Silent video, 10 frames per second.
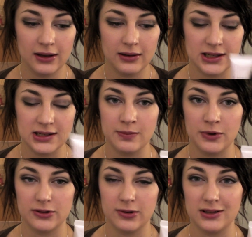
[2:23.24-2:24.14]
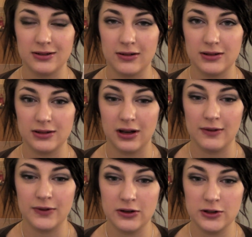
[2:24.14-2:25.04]
tinted moisturisers
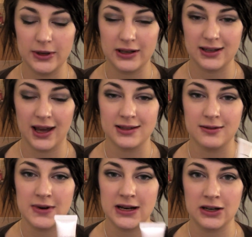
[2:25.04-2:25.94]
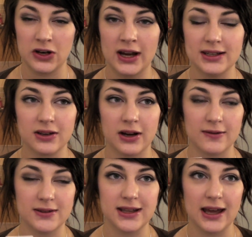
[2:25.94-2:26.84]
I've used, because it has a really nice kind
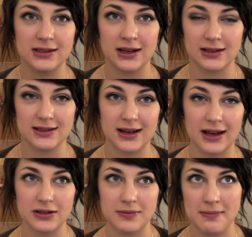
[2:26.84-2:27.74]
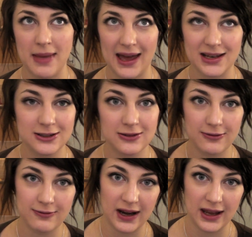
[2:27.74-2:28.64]
of satin slash matte
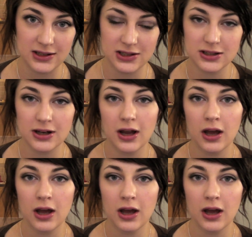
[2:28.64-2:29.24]
finish,